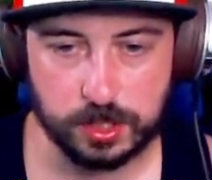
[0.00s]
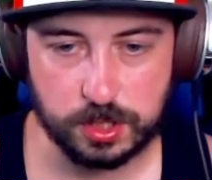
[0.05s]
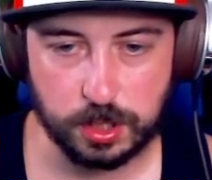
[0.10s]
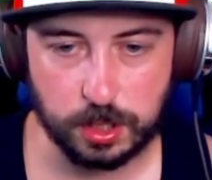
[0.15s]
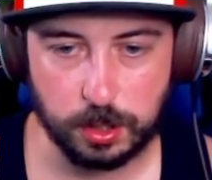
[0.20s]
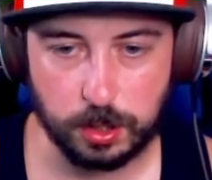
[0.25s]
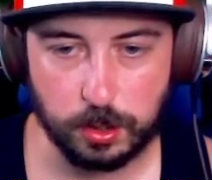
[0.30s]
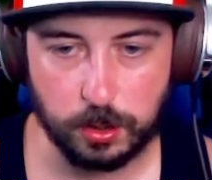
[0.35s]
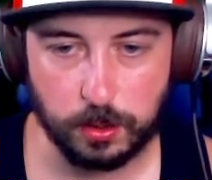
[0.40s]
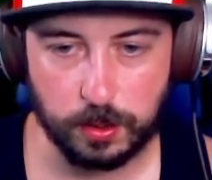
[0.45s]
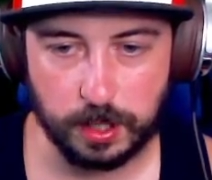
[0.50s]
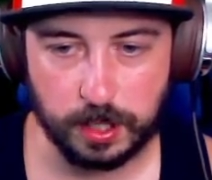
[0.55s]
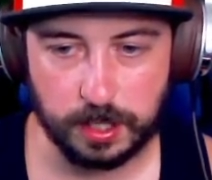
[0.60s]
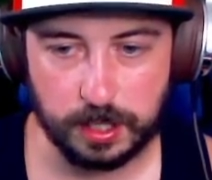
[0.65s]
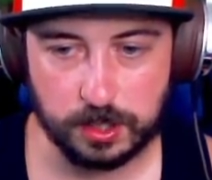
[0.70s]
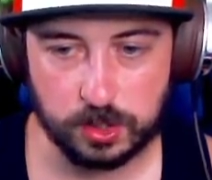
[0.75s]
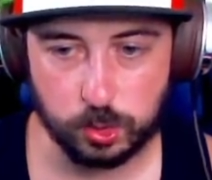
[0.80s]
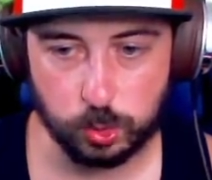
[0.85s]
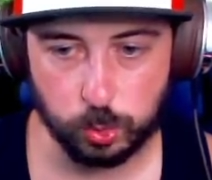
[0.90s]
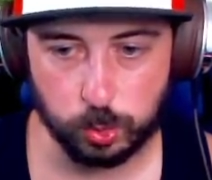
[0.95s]
so
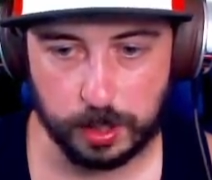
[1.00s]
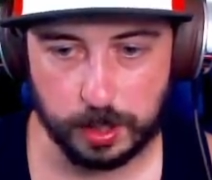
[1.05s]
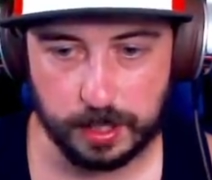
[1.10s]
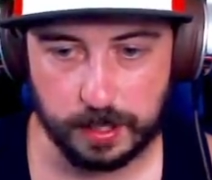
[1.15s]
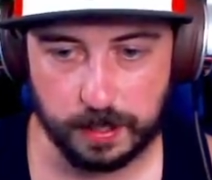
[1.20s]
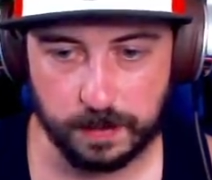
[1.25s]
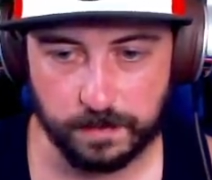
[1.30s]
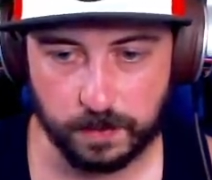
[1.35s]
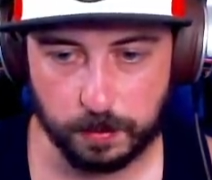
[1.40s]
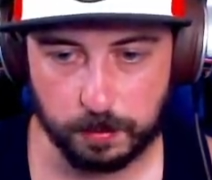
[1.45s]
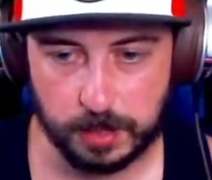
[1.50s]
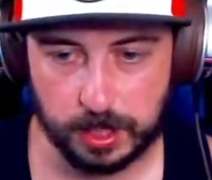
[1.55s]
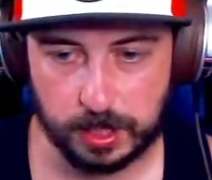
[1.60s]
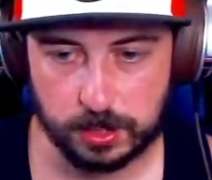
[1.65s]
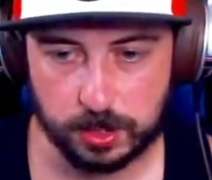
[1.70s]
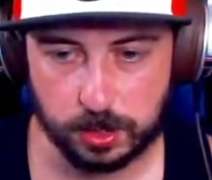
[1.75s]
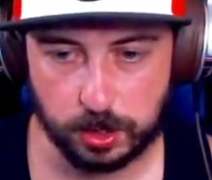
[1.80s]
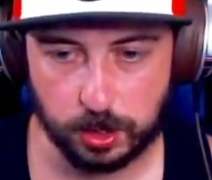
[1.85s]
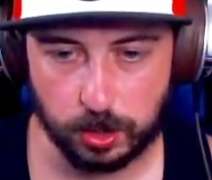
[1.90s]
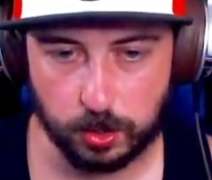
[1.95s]
it's ready for me
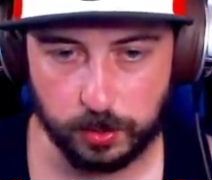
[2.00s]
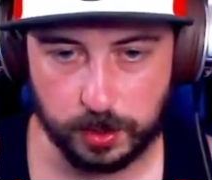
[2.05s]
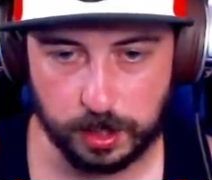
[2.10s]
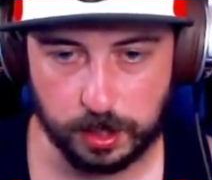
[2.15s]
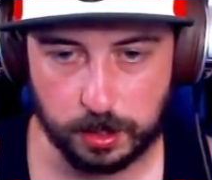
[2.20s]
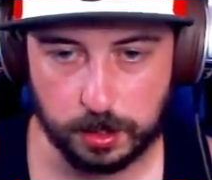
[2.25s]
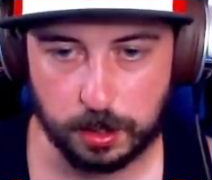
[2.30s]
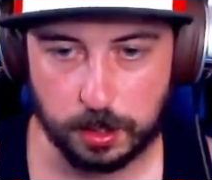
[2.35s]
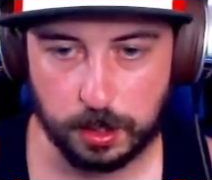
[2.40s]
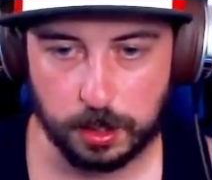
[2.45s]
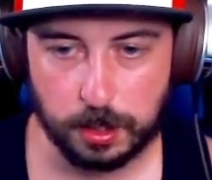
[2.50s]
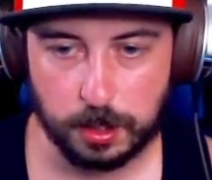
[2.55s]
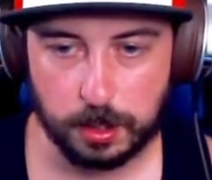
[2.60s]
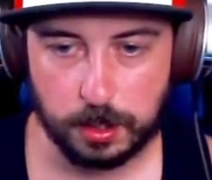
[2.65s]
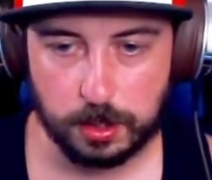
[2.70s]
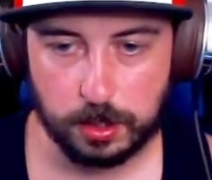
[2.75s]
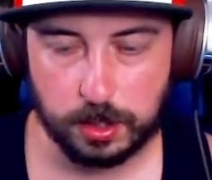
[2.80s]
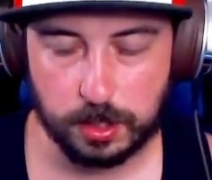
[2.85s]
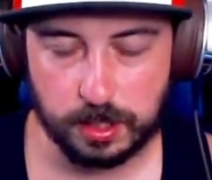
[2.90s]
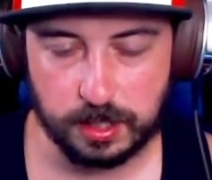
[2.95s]
to go in.
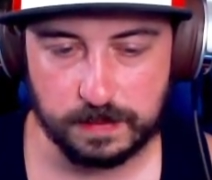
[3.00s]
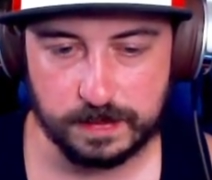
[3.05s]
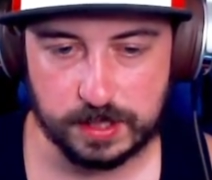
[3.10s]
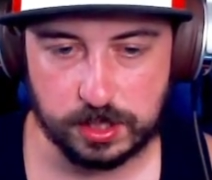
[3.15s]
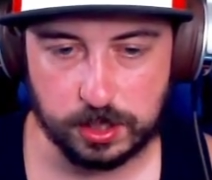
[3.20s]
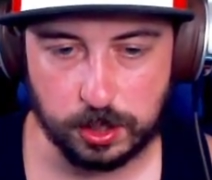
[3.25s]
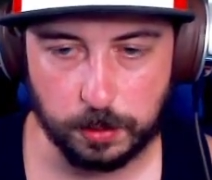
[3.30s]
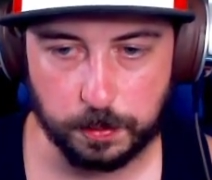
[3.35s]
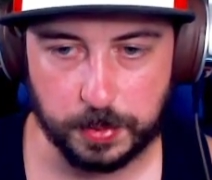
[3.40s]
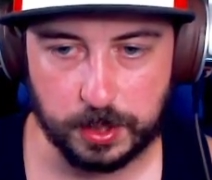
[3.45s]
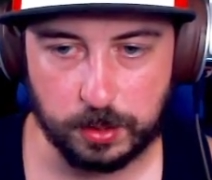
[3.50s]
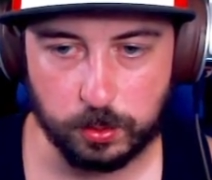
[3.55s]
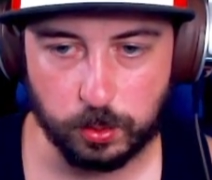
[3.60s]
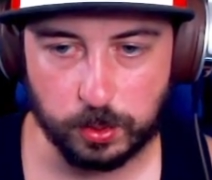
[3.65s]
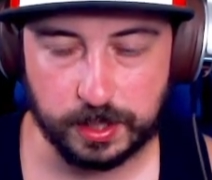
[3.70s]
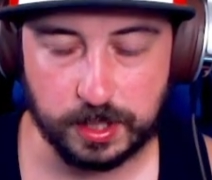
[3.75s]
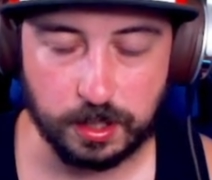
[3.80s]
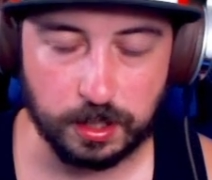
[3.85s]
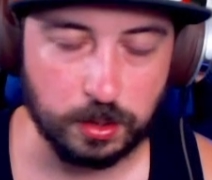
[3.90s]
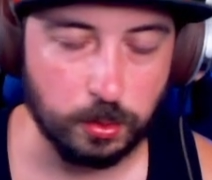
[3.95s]
Leave this open. We're
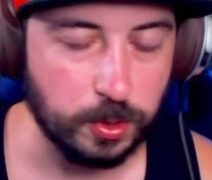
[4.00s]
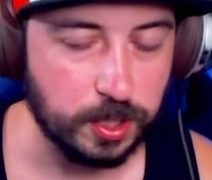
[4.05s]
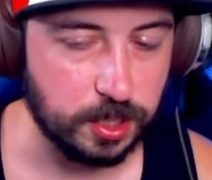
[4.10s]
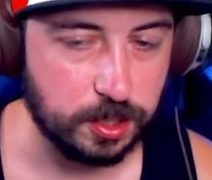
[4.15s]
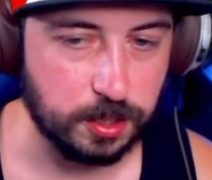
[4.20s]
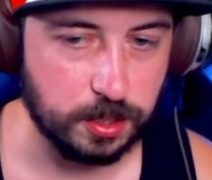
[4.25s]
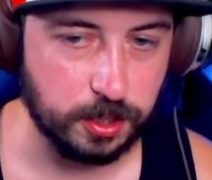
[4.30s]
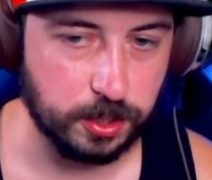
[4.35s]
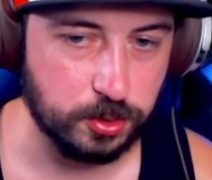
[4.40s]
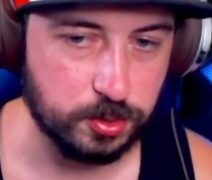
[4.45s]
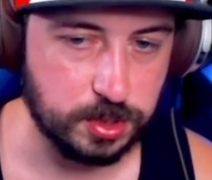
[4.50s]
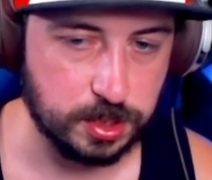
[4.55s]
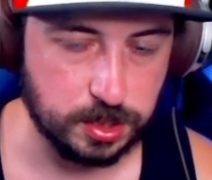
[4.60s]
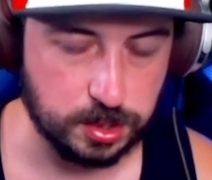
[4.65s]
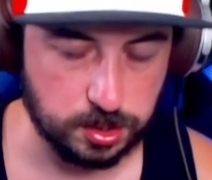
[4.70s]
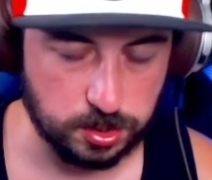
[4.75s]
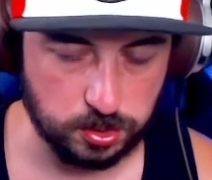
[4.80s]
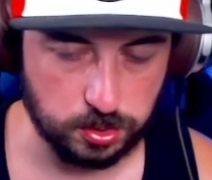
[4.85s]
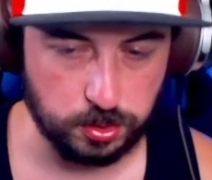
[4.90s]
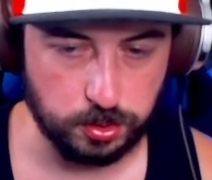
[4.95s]
going to want to close
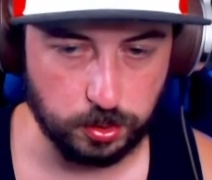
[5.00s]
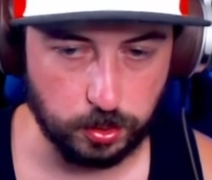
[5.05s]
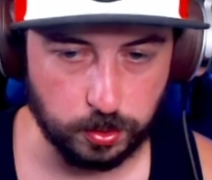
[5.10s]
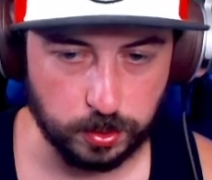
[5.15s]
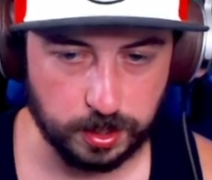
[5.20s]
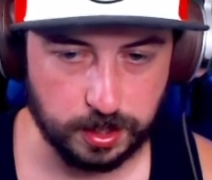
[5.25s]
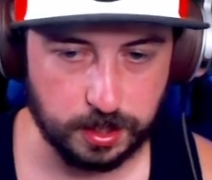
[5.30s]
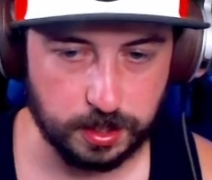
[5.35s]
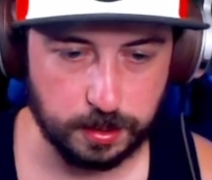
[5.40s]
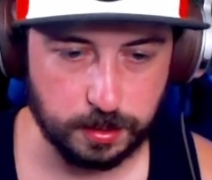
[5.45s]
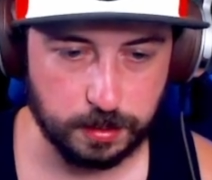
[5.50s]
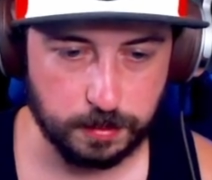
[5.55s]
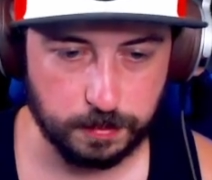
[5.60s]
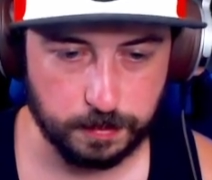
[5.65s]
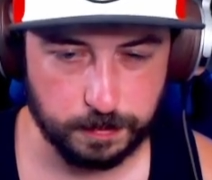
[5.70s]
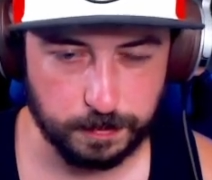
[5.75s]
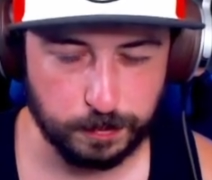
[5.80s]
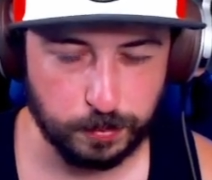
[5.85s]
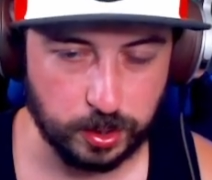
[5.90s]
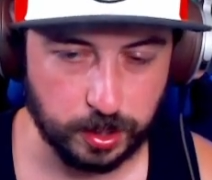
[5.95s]
this door
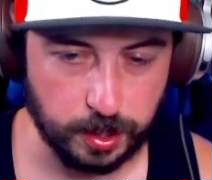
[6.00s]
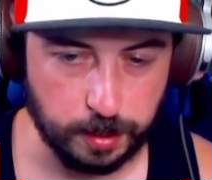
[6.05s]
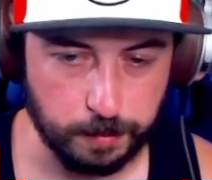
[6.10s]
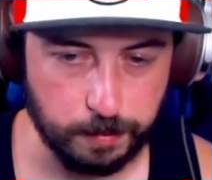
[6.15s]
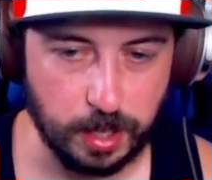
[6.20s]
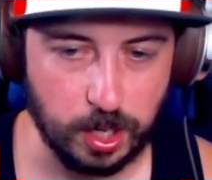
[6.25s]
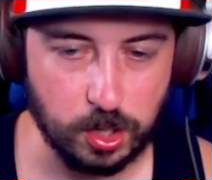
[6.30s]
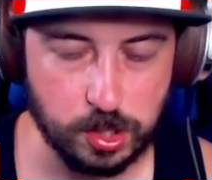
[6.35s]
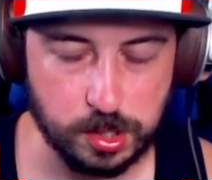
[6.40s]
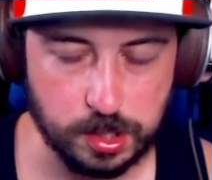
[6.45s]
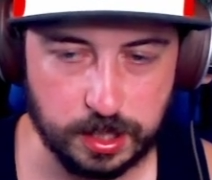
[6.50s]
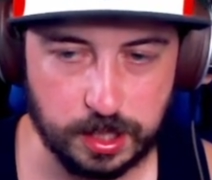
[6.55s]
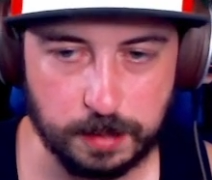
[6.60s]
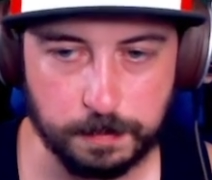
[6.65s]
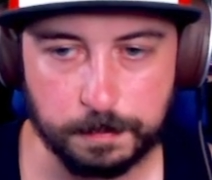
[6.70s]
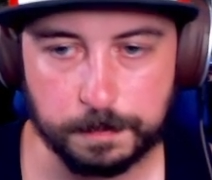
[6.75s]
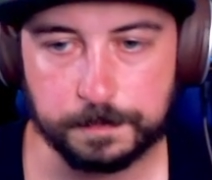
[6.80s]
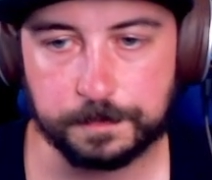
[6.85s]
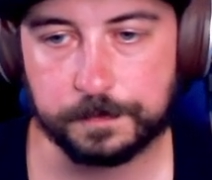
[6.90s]
primarily.